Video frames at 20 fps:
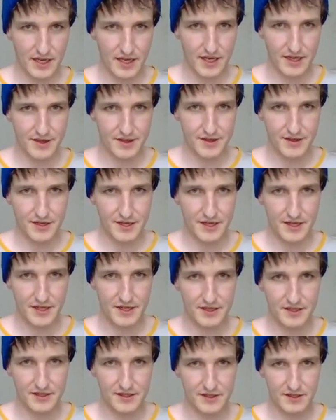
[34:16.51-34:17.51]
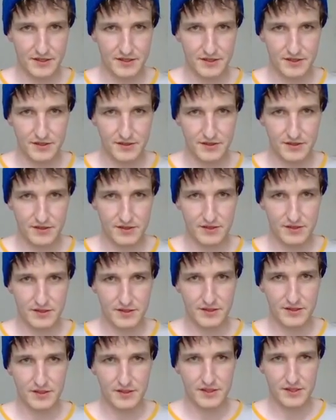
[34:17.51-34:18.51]
I think it's also
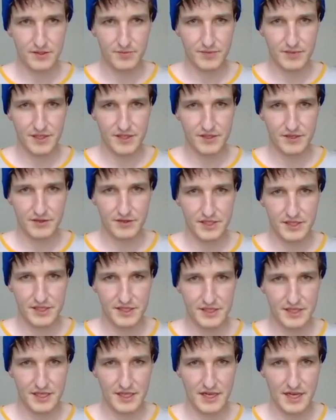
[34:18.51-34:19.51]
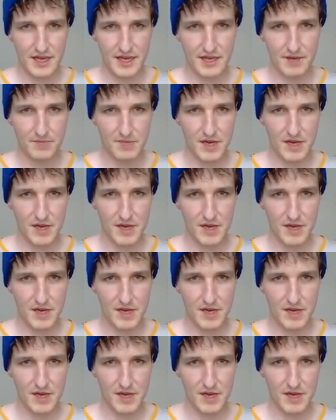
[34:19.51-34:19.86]
interesting.